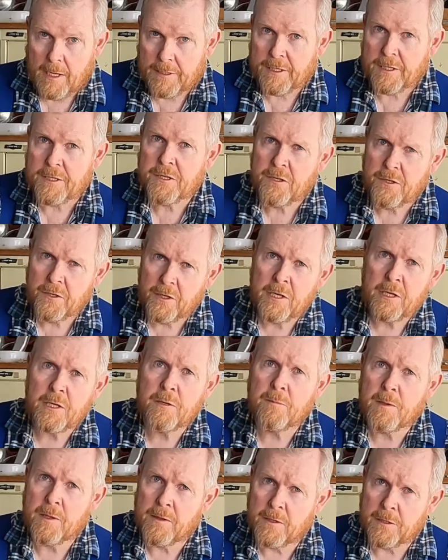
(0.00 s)
It doesn't need
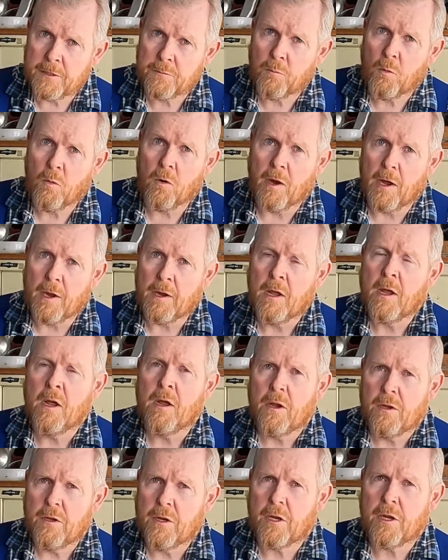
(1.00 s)
to be this wide.
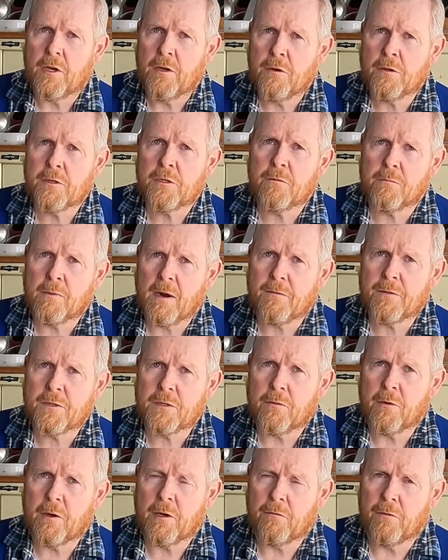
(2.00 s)
You can use the rough
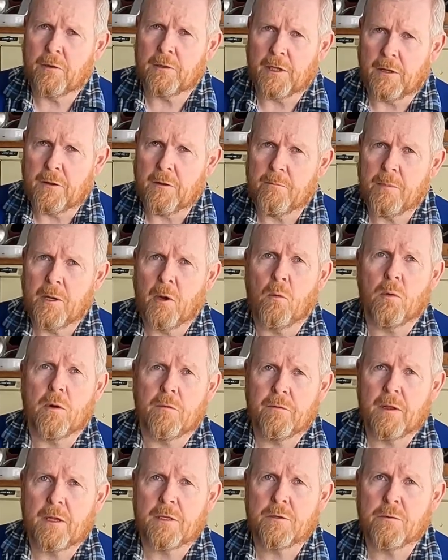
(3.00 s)
side of a leather belt
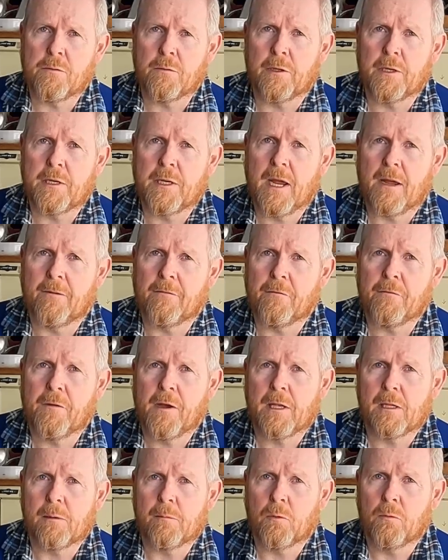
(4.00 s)
if that's all that you have
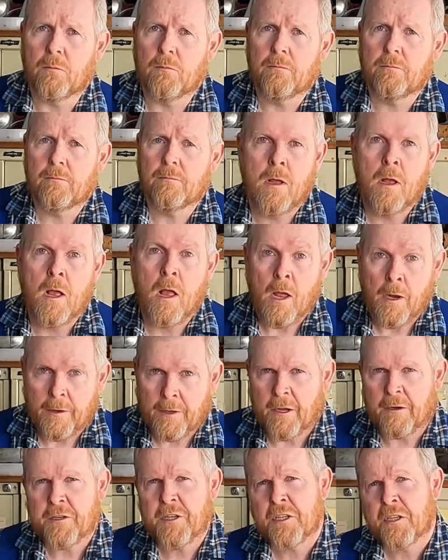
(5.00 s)
available.
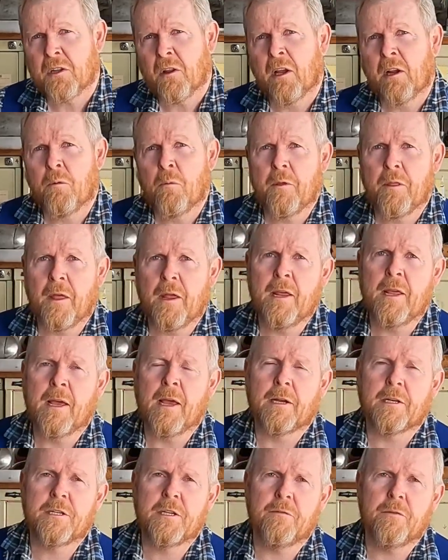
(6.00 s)
Now just like with any
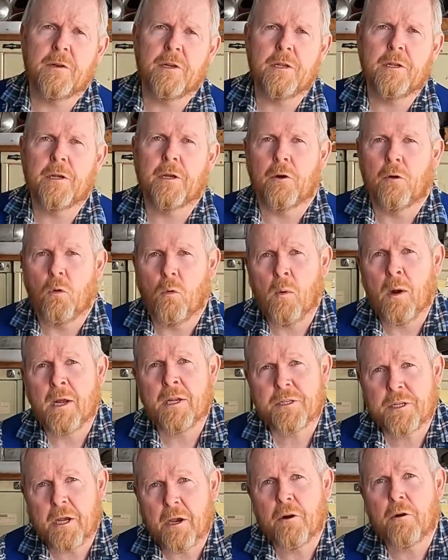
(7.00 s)
activity, you can
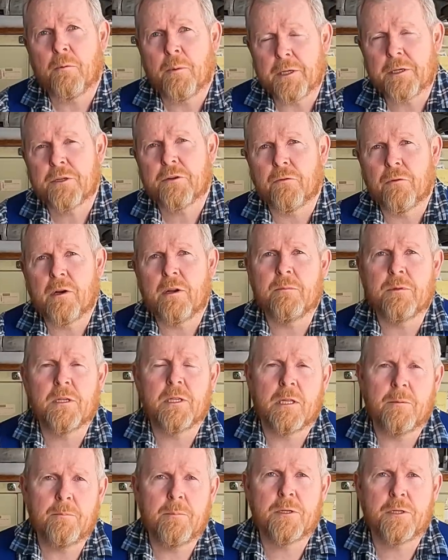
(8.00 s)
always go to extremes
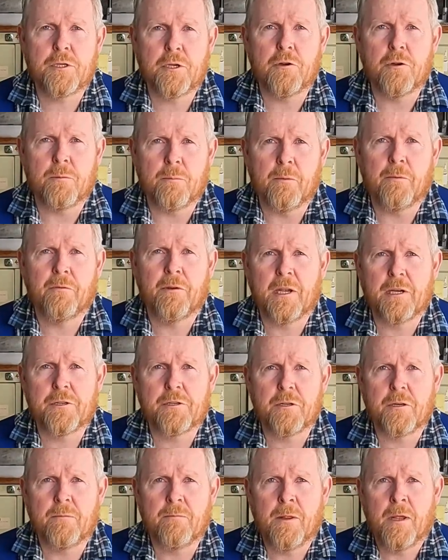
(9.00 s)
in the pursuit of
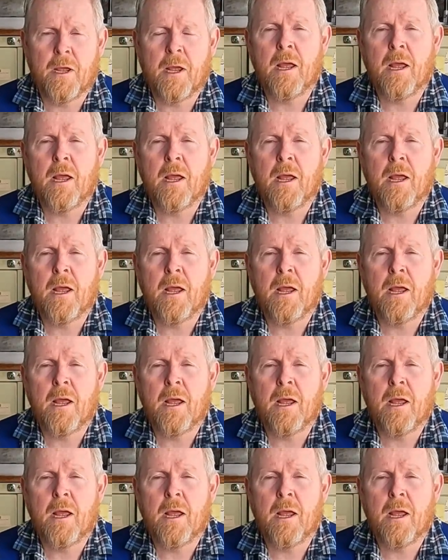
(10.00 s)
perfection.